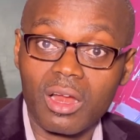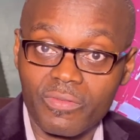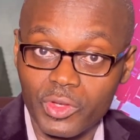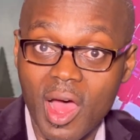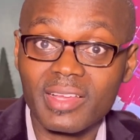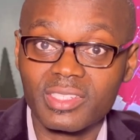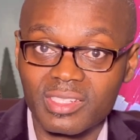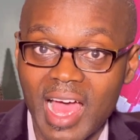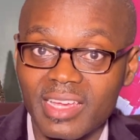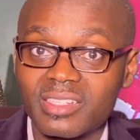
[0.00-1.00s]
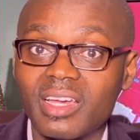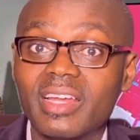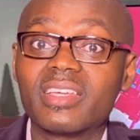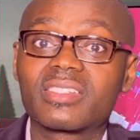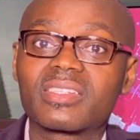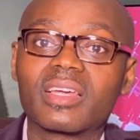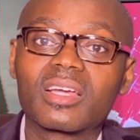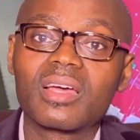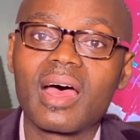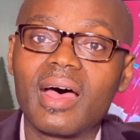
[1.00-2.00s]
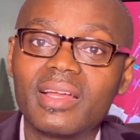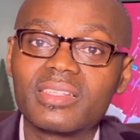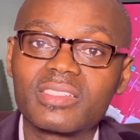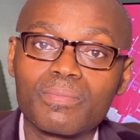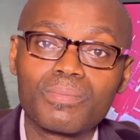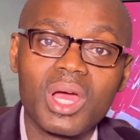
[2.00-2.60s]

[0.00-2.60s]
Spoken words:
of your exercise, it is encouraged